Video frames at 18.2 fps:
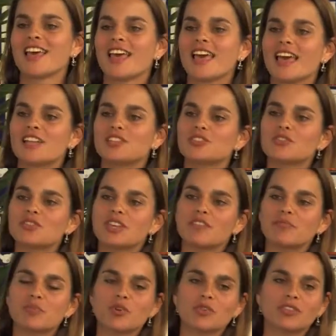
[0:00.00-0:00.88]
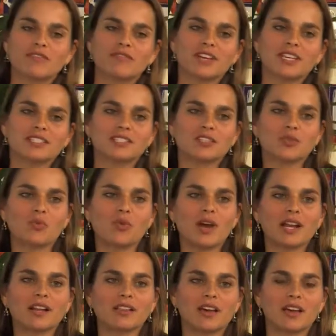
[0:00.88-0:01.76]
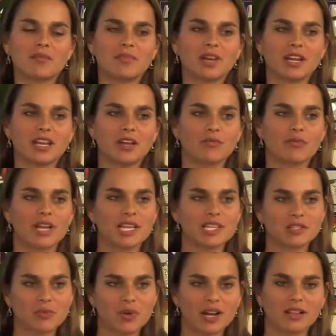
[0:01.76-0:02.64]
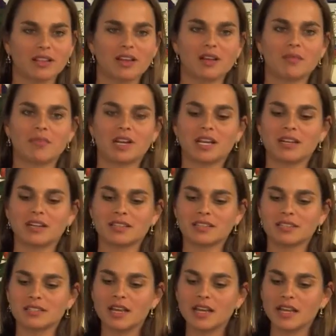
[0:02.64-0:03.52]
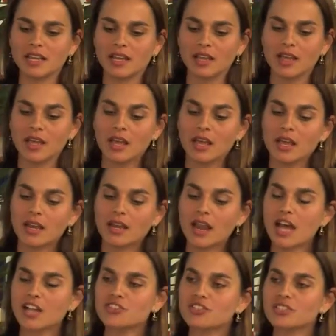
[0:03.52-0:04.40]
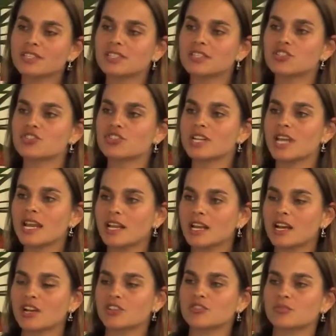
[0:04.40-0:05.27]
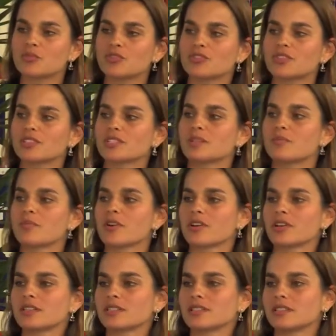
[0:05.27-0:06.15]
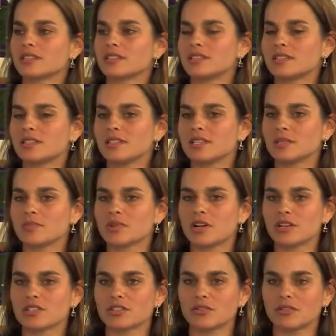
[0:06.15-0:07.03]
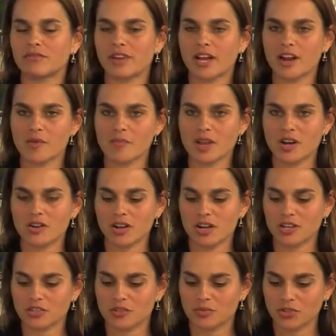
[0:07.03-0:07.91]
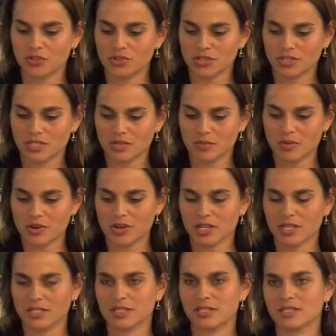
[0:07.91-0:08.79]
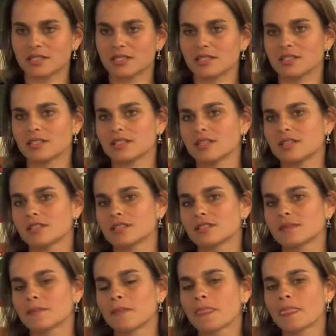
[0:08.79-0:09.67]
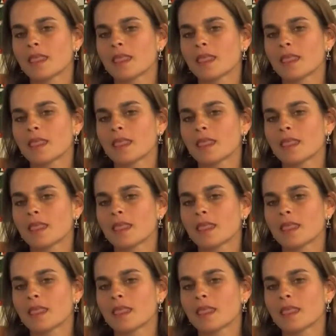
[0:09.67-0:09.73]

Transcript: And so they've both invested quite a lot of money and raised quite a lot of money to study not just the genetic contributions to Parkinson's disease, but also environmental contributions to Parkinson's disease.